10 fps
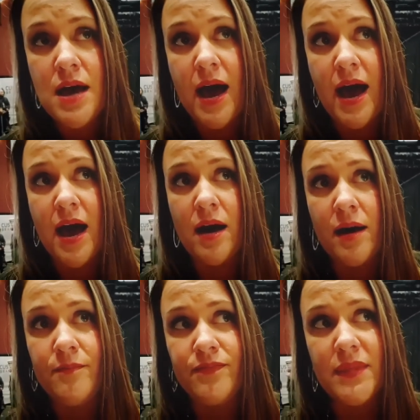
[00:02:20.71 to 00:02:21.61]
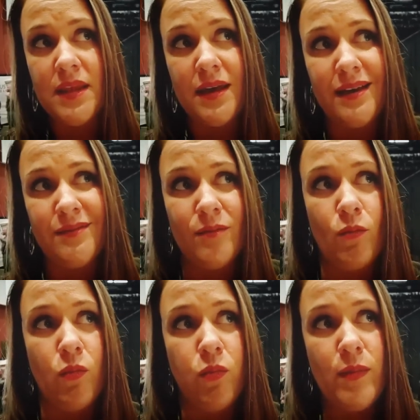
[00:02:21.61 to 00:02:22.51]
Uh,
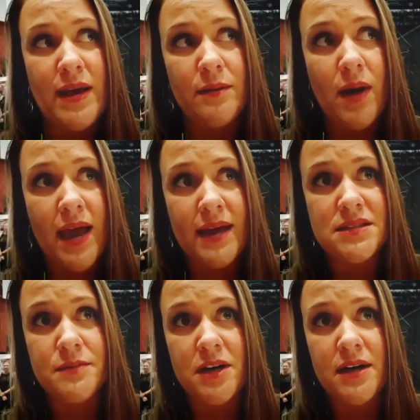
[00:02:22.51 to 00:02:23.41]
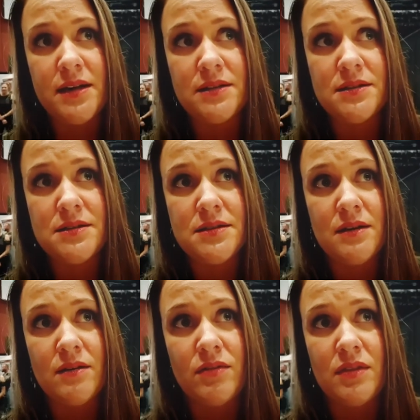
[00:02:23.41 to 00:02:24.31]
in my experience,
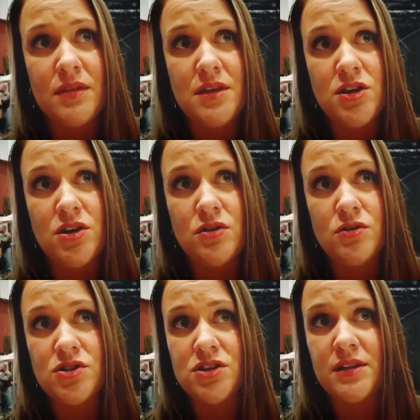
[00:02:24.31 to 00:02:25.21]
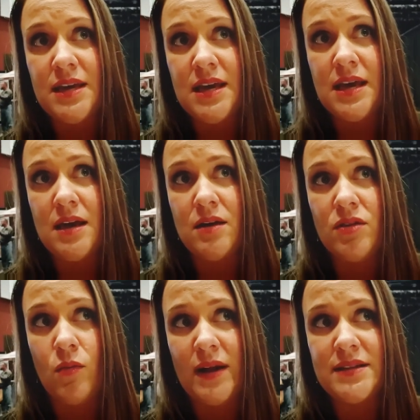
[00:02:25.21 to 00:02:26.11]
usually
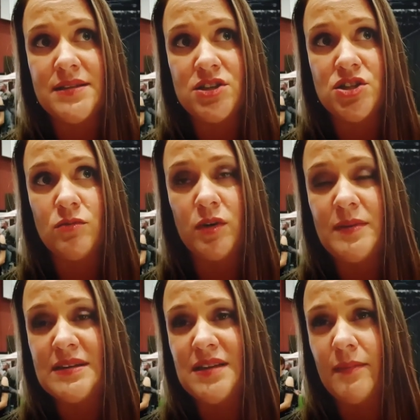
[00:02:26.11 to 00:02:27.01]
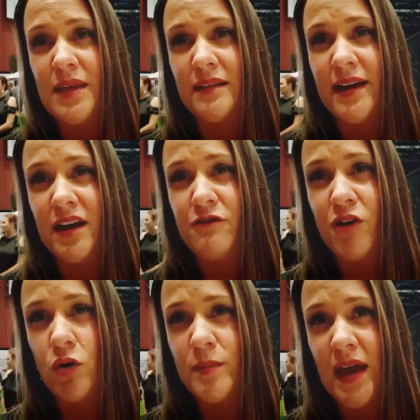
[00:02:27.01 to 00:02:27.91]
the one session would be something like a
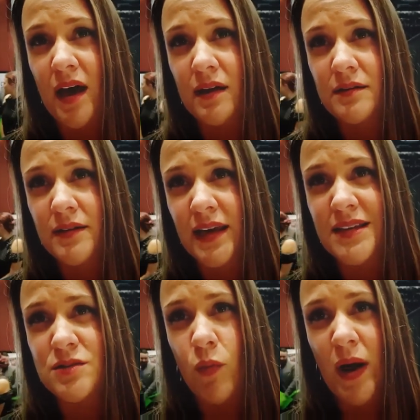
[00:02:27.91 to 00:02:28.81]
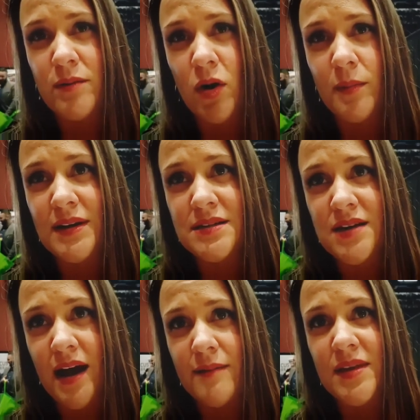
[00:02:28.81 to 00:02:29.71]
phobia, like it's one moment in
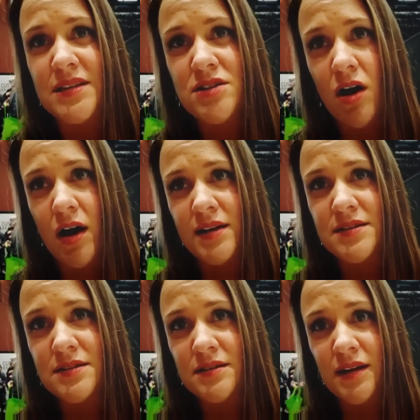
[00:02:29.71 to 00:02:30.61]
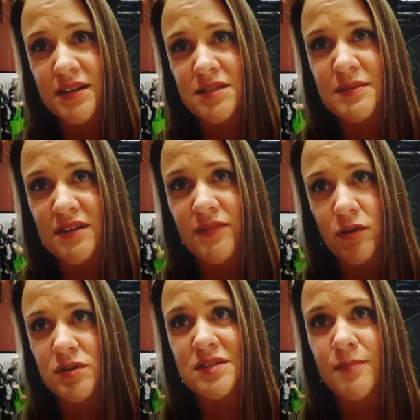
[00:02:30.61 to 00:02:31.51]
time that's caused a specific
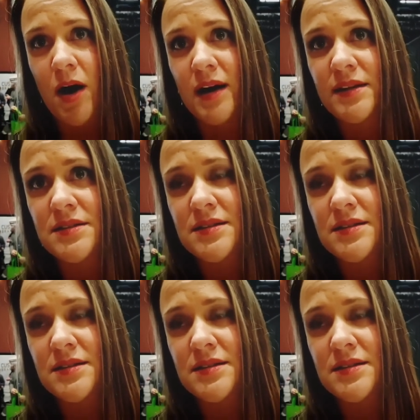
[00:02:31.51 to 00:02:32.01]
response.